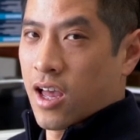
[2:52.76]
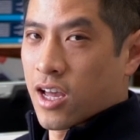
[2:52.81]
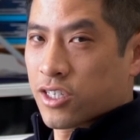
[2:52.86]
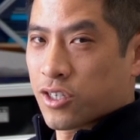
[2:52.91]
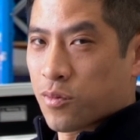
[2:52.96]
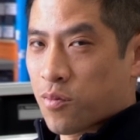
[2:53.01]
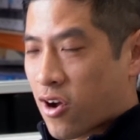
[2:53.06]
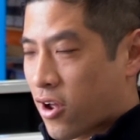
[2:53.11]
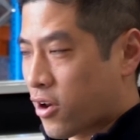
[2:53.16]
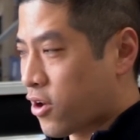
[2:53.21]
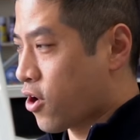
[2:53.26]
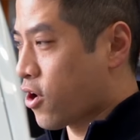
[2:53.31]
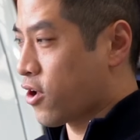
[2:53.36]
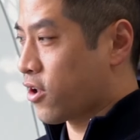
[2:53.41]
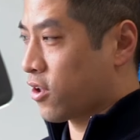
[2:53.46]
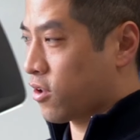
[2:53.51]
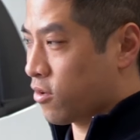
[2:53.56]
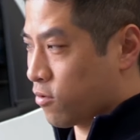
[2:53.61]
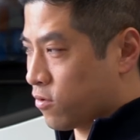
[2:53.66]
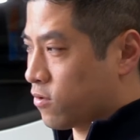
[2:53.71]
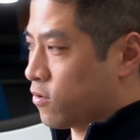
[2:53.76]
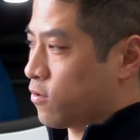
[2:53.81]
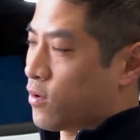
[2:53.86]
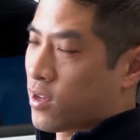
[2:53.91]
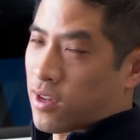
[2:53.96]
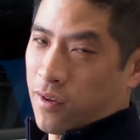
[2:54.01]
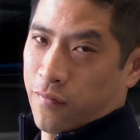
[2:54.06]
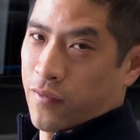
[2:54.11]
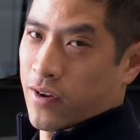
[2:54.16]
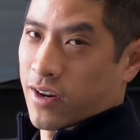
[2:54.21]
As you might know,
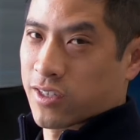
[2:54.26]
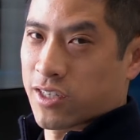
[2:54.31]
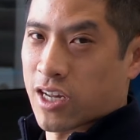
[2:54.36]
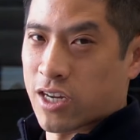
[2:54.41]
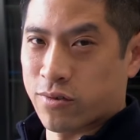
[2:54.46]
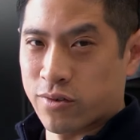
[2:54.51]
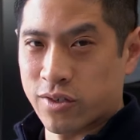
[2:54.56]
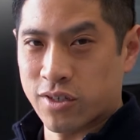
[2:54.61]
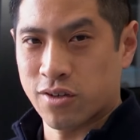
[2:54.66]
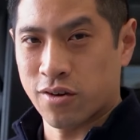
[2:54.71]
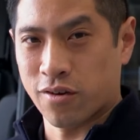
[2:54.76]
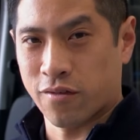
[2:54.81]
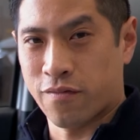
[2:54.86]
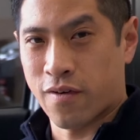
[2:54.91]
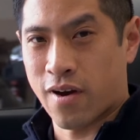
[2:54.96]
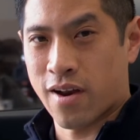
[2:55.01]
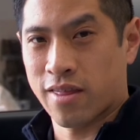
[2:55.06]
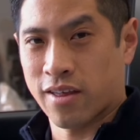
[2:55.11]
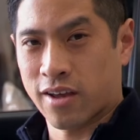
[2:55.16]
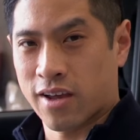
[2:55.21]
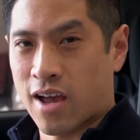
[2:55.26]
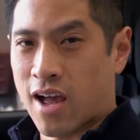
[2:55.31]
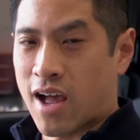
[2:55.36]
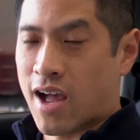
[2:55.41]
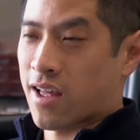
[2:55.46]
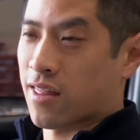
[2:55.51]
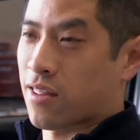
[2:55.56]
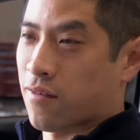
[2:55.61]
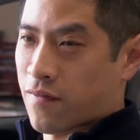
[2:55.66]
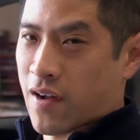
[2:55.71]
when you fit accessories to the front of the
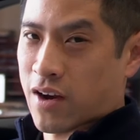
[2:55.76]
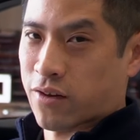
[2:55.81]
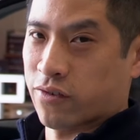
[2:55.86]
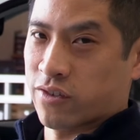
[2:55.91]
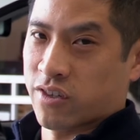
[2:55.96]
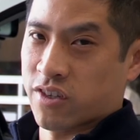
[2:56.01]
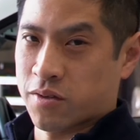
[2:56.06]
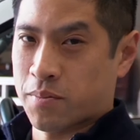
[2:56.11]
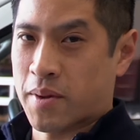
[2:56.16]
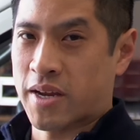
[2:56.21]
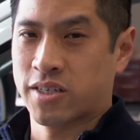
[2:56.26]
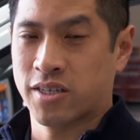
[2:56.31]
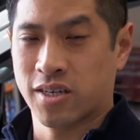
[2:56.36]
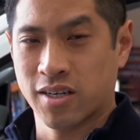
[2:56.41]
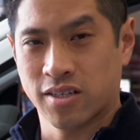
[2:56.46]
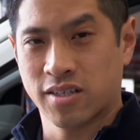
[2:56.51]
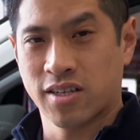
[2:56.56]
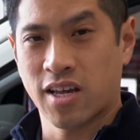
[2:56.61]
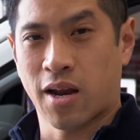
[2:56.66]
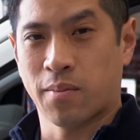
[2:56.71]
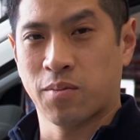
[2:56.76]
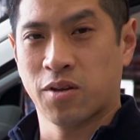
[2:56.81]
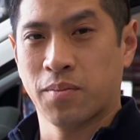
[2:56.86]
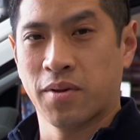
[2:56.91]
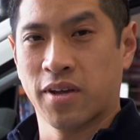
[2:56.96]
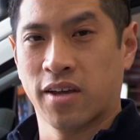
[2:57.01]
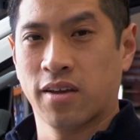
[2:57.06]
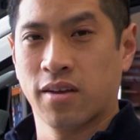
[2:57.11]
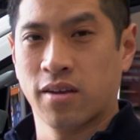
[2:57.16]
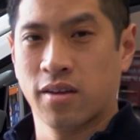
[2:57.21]
car, the factory suspension is set up to
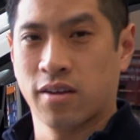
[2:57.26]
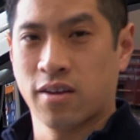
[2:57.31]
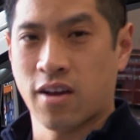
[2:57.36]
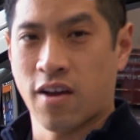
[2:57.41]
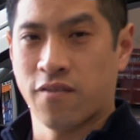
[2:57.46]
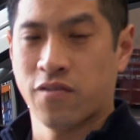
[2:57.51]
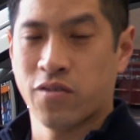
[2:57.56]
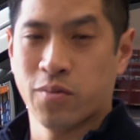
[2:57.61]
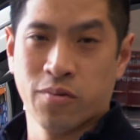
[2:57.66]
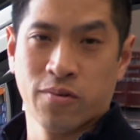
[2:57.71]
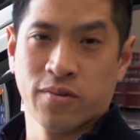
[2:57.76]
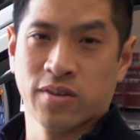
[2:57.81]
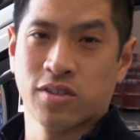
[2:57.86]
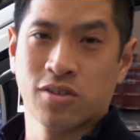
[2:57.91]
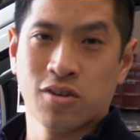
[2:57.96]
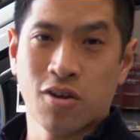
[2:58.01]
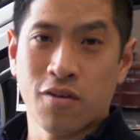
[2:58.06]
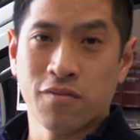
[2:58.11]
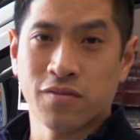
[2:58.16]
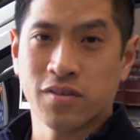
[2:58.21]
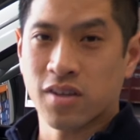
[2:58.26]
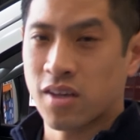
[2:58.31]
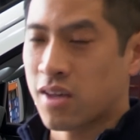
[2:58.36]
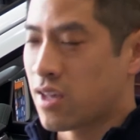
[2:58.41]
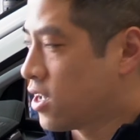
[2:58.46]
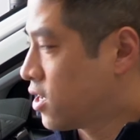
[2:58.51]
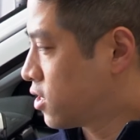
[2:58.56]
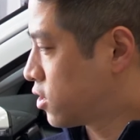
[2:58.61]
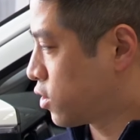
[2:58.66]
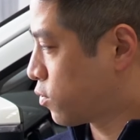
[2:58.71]
be comfortable and soft,
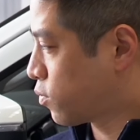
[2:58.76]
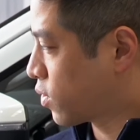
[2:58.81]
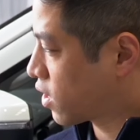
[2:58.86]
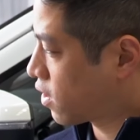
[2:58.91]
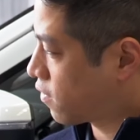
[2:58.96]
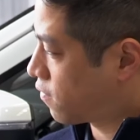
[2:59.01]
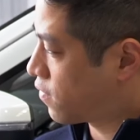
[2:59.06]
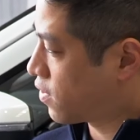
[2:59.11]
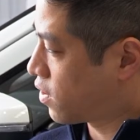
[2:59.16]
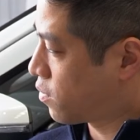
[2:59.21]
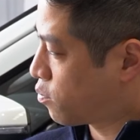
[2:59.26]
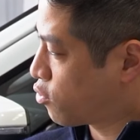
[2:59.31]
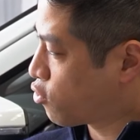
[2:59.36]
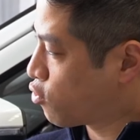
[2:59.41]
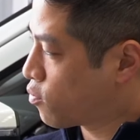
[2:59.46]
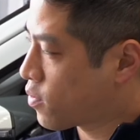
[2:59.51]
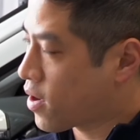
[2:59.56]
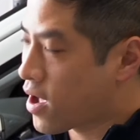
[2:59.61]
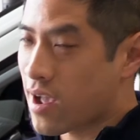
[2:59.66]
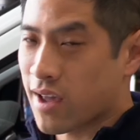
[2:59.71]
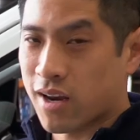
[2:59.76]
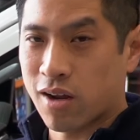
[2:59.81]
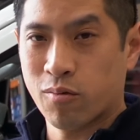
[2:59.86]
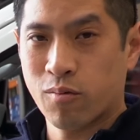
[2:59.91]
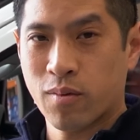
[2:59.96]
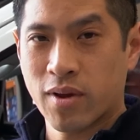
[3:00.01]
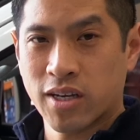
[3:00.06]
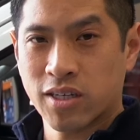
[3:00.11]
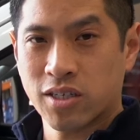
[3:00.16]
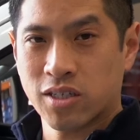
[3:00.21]
so when you fit a bull bar and a
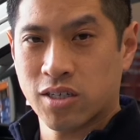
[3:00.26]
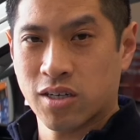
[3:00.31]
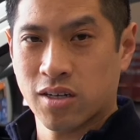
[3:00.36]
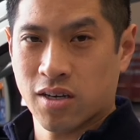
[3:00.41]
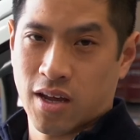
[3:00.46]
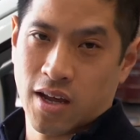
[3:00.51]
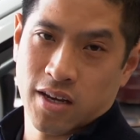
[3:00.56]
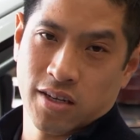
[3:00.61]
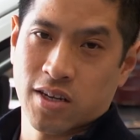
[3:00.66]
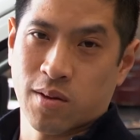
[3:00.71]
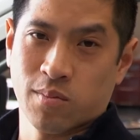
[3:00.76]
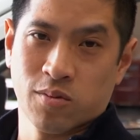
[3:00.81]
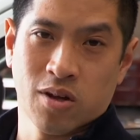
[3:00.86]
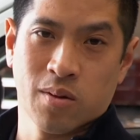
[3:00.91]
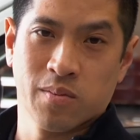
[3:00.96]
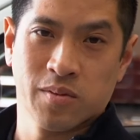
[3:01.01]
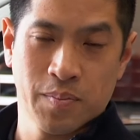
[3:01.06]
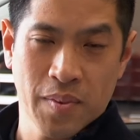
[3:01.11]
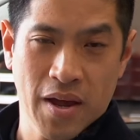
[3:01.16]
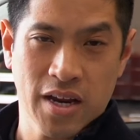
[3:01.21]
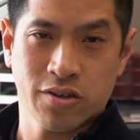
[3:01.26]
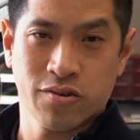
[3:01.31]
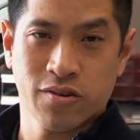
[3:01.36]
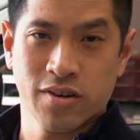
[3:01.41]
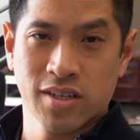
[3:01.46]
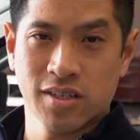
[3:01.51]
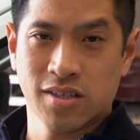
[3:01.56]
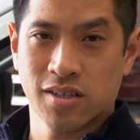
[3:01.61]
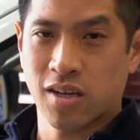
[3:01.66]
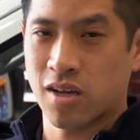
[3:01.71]
winch and sometimes
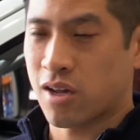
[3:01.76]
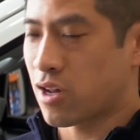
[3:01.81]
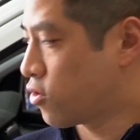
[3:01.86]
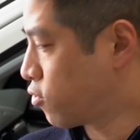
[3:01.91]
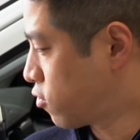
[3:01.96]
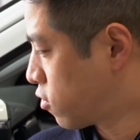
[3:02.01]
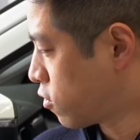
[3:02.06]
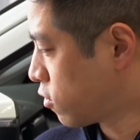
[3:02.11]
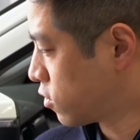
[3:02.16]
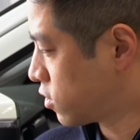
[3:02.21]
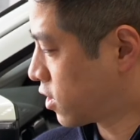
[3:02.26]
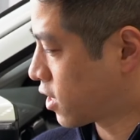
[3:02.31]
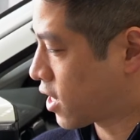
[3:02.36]
batteries, it'll cause the